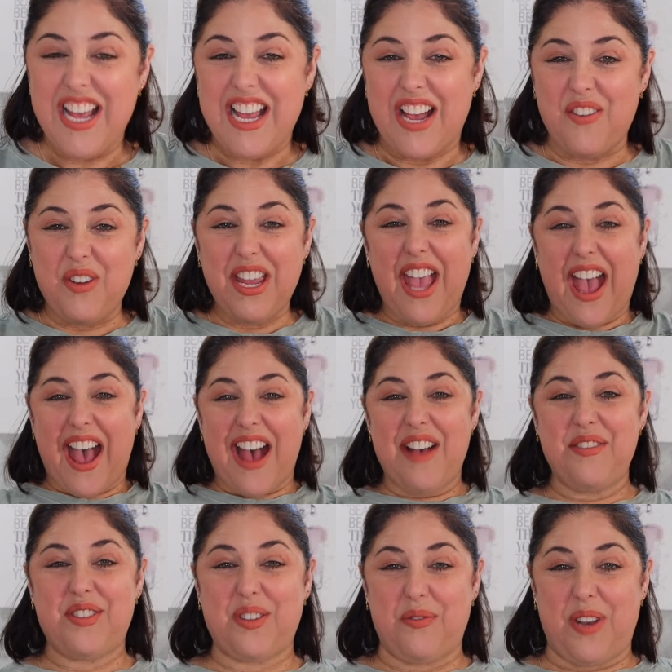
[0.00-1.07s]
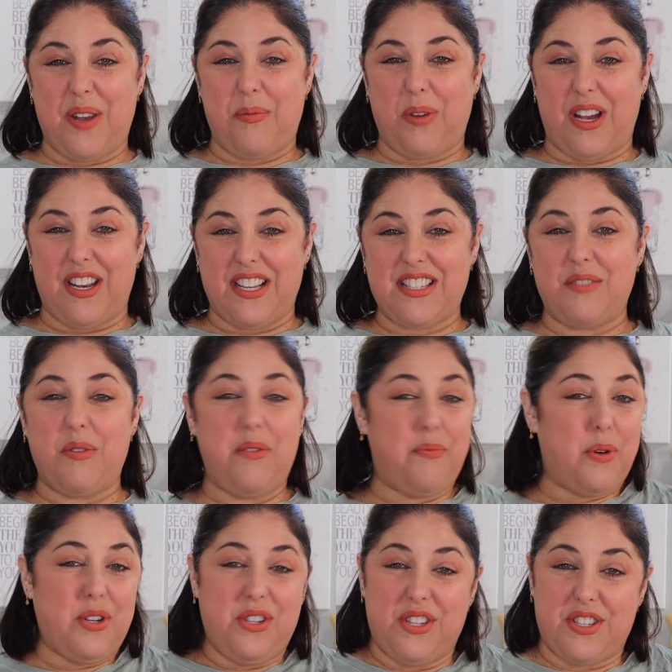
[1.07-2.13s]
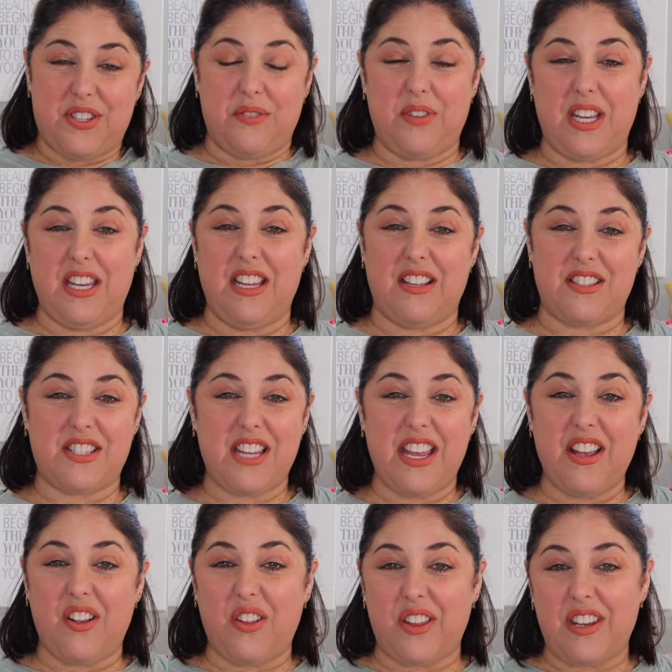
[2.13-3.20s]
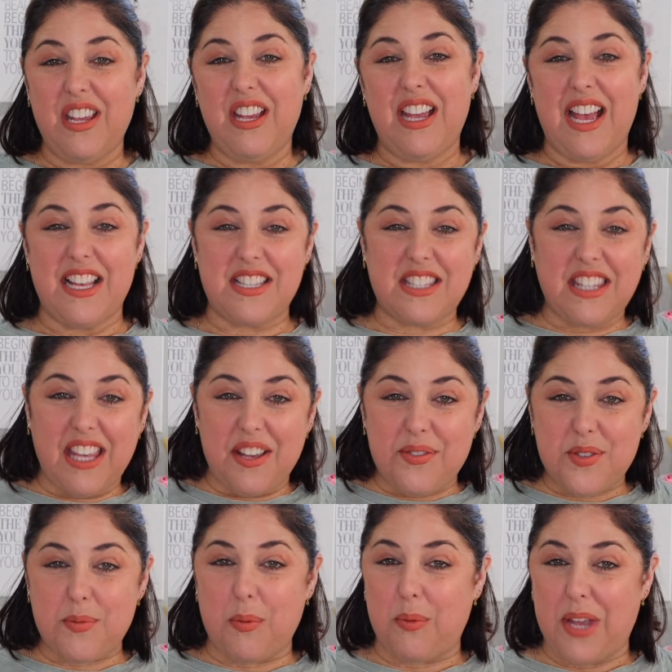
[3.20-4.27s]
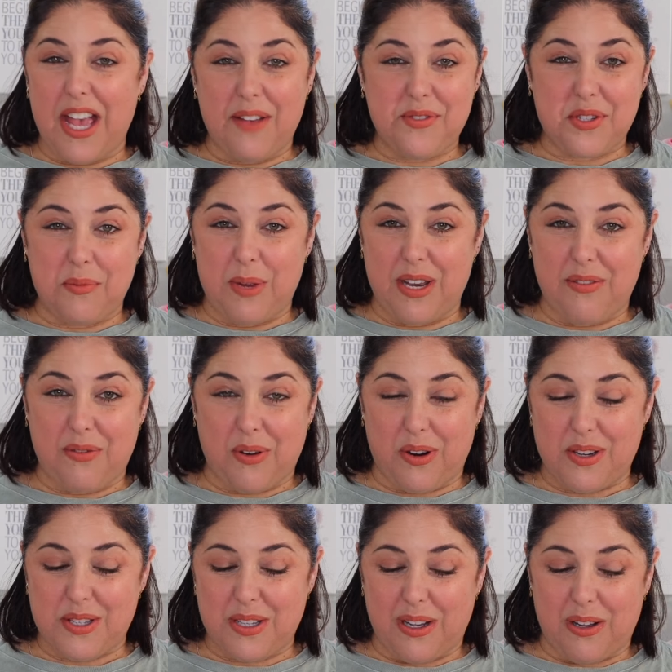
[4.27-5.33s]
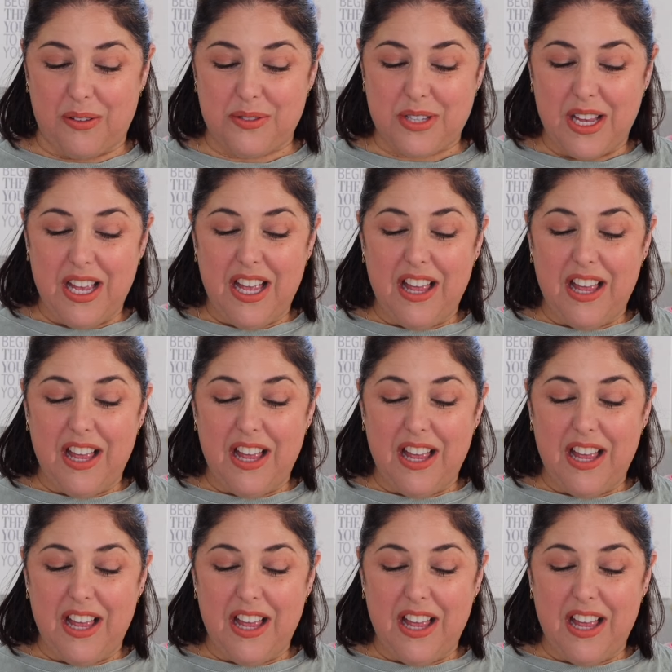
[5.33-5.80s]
And we have so many products and we've purchased so many on sale and as gifts, but we have so many for ourselves.